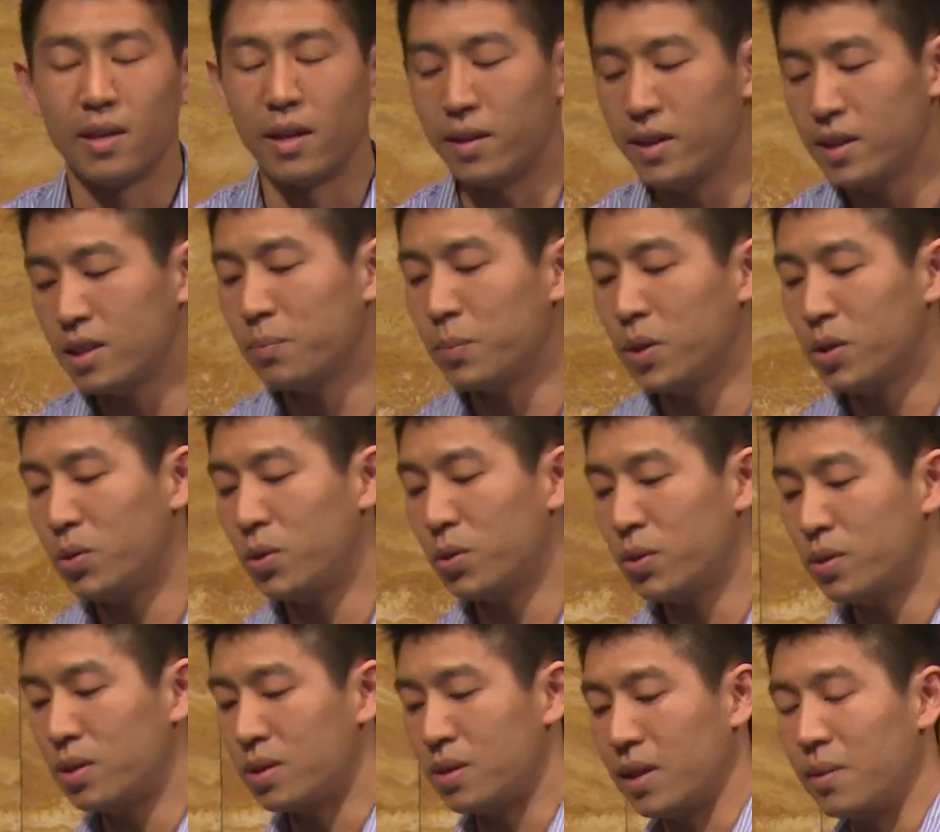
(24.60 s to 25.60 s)
Now, these can be
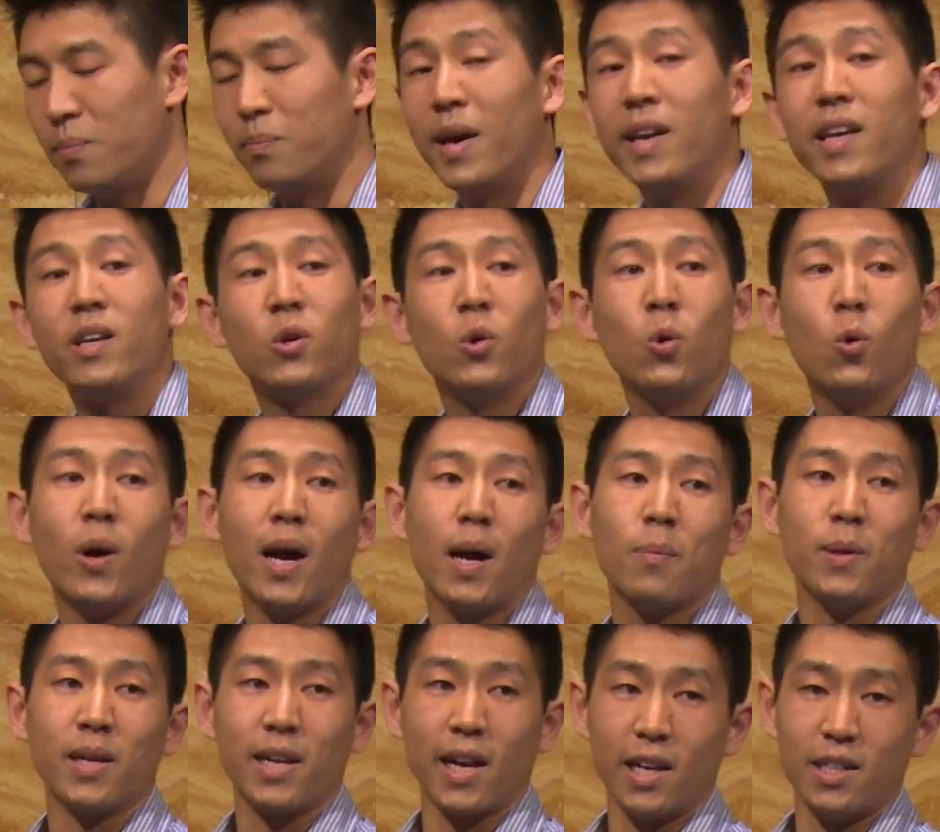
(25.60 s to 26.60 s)
used in many cool
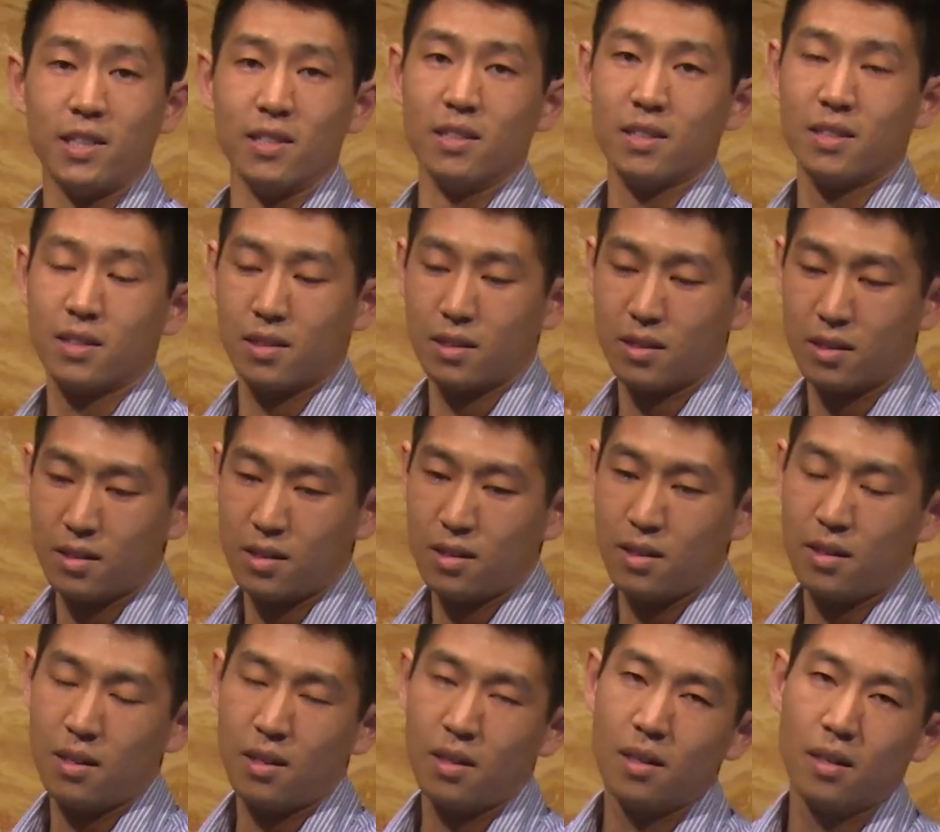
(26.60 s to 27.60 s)
applications,
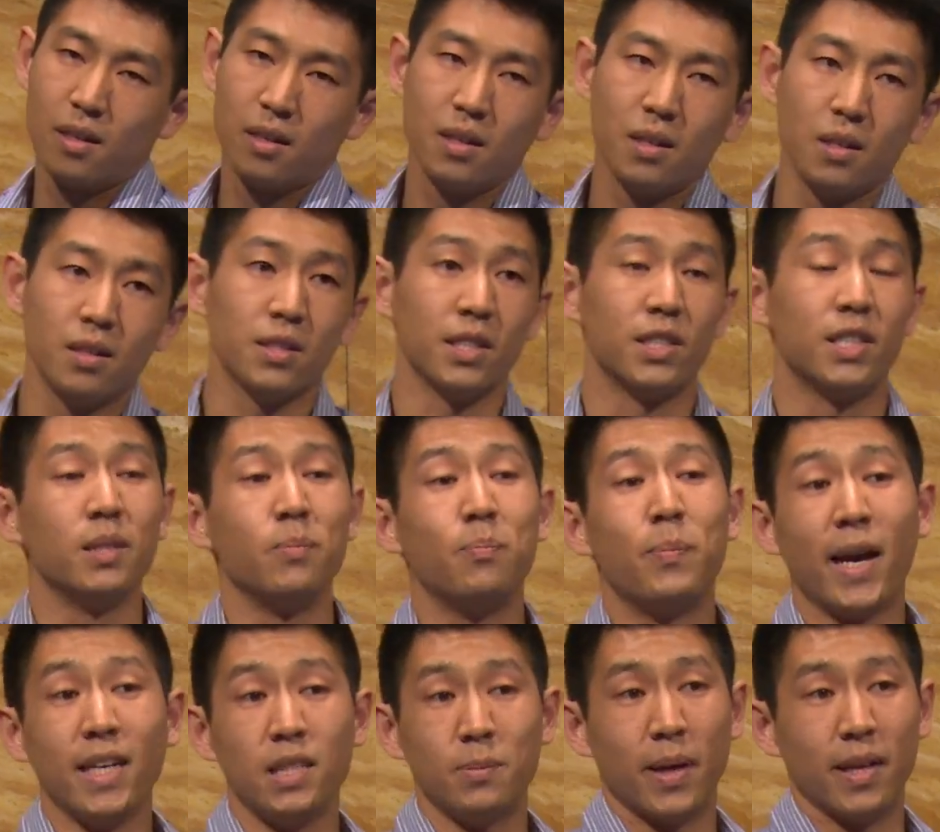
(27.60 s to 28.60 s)
such as in
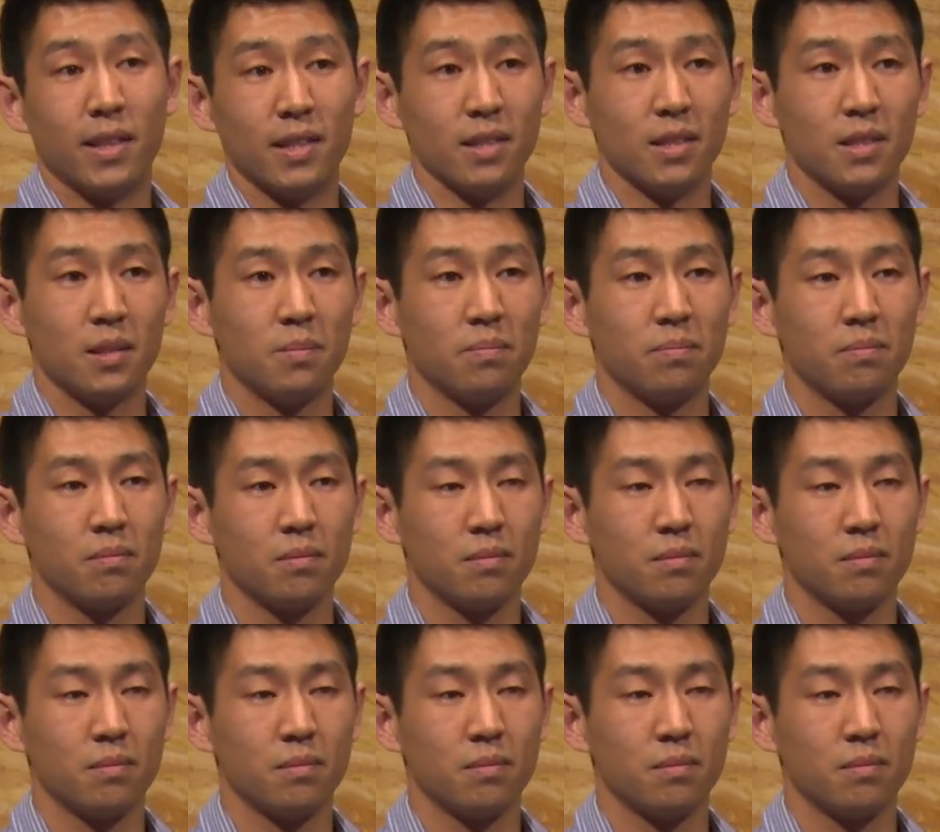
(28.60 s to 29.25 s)
pacemakers.